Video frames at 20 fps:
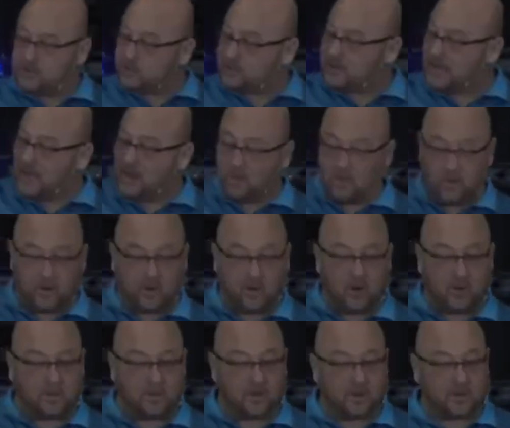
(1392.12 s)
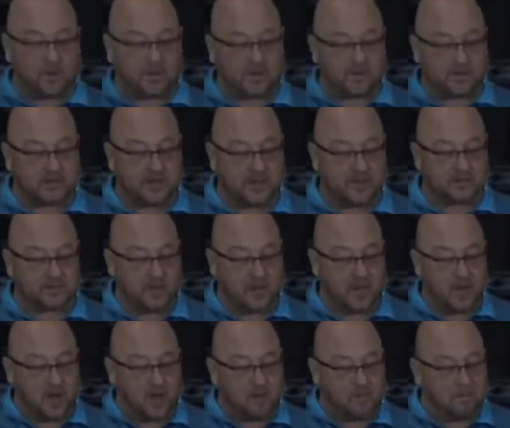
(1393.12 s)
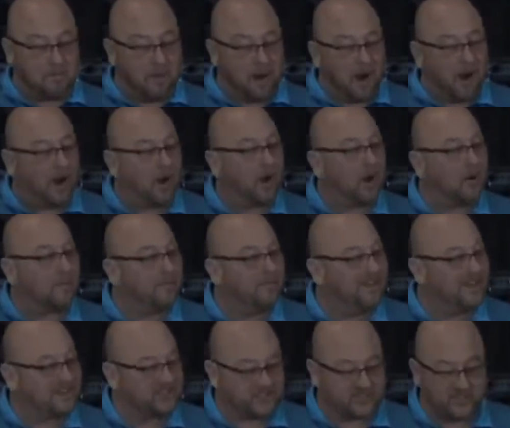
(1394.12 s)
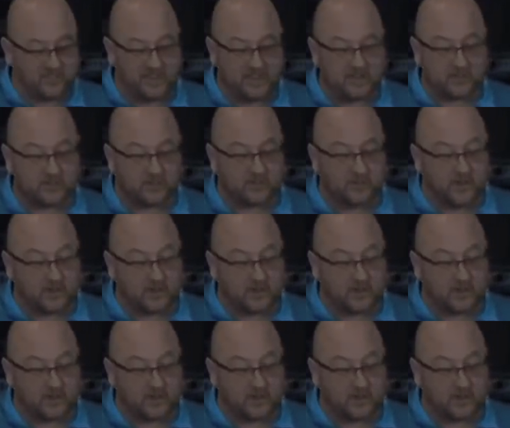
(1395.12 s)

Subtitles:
just got one oil, but look what he says. Borrow vessels,